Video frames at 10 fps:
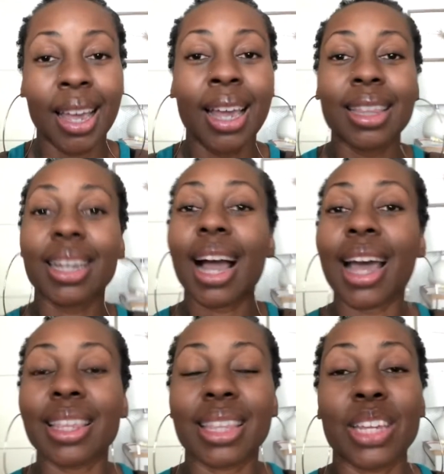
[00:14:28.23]
the
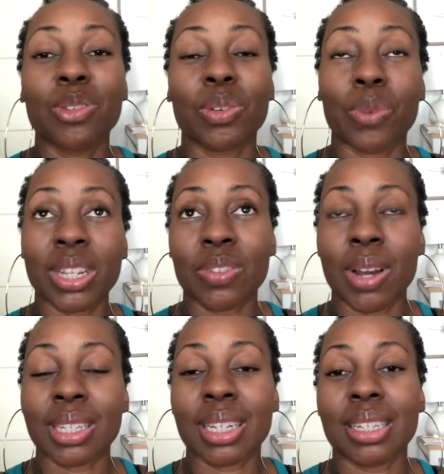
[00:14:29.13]
kind that they use in
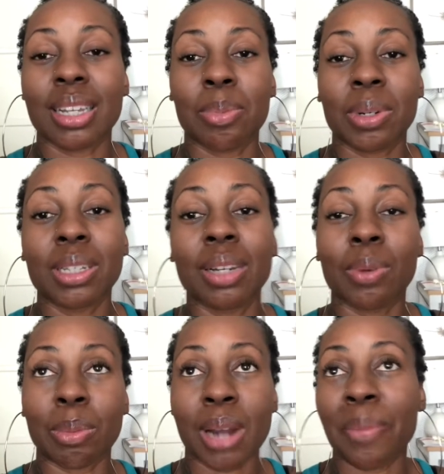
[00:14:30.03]
restaurants, because typically
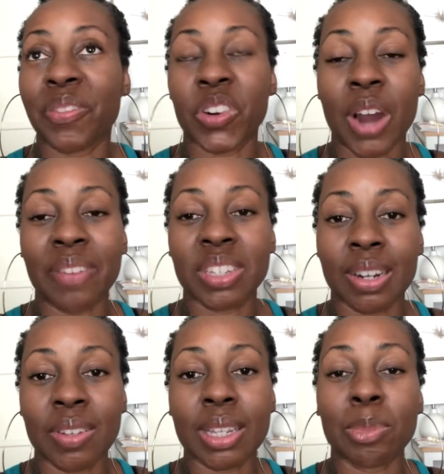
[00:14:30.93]
when I'm shopping for craft
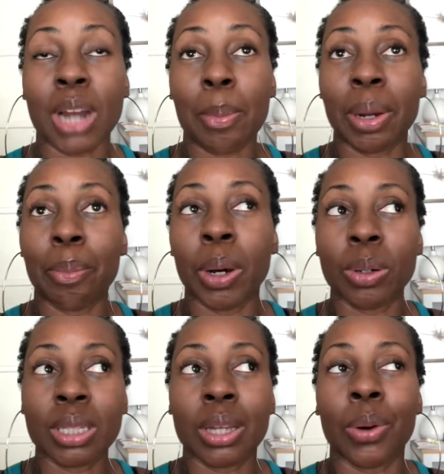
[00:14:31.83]
service, I'm shopping in
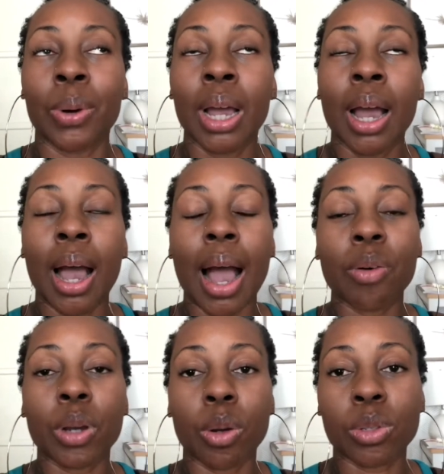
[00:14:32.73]
bulk. So I'll
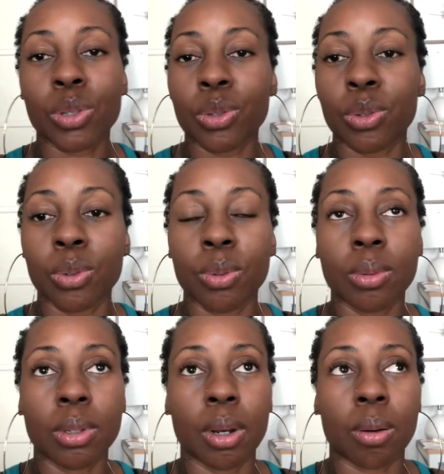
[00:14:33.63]
go to,
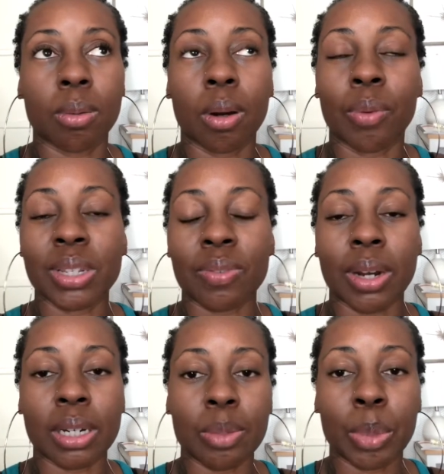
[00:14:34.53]
a
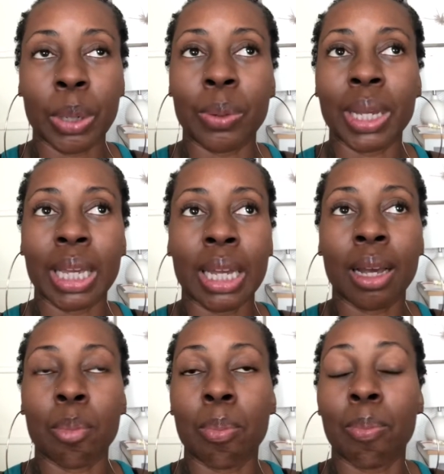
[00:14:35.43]
Restaurant Depot and get
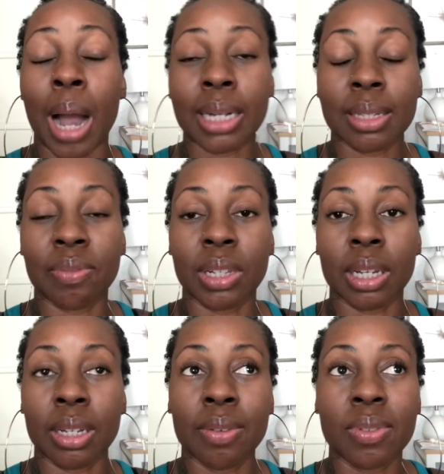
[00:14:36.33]
a box of
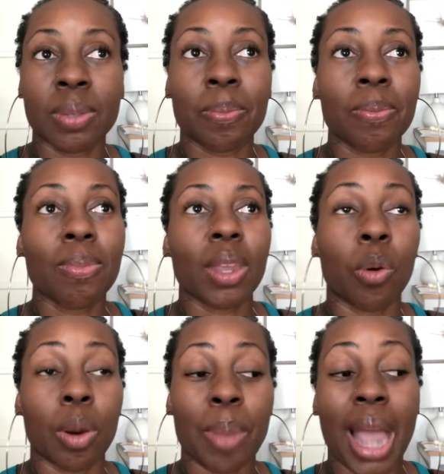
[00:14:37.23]
gloves.
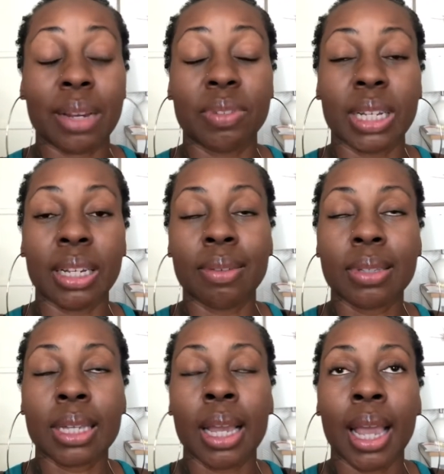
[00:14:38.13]
or a pack of
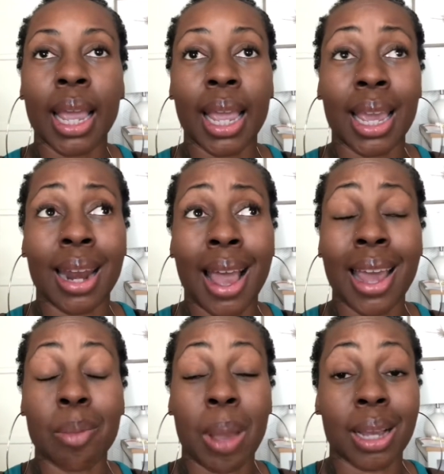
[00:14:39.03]
gloves. And I
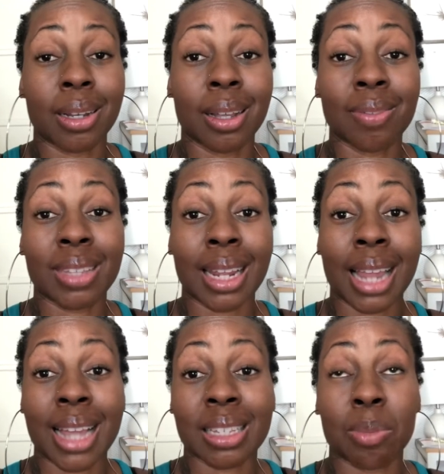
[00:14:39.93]
had a pack of gloves that
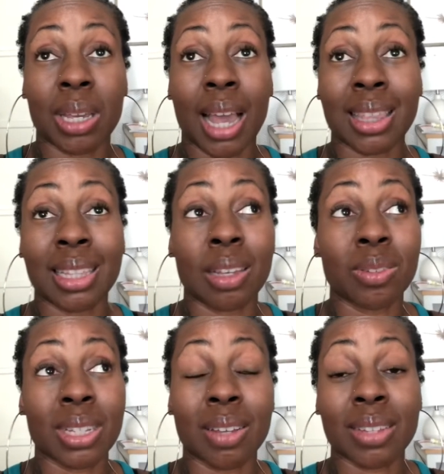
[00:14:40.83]
lasted me, I think
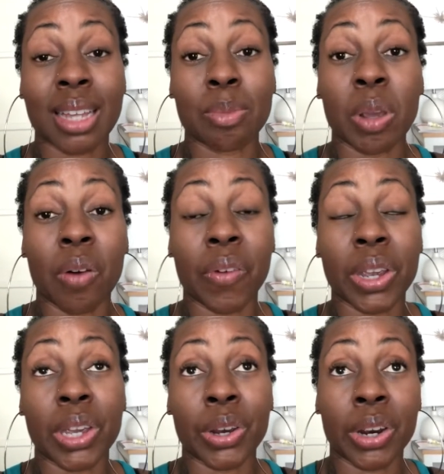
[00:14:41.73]
those gloves lasted me over a
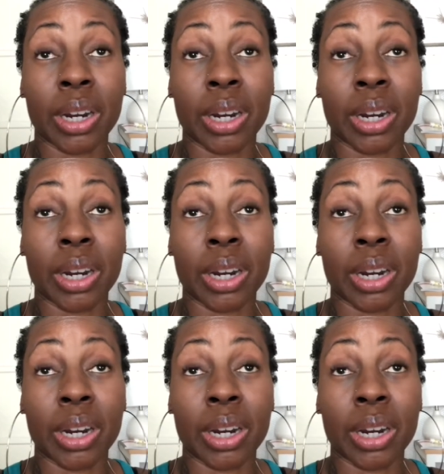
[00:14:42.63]
year.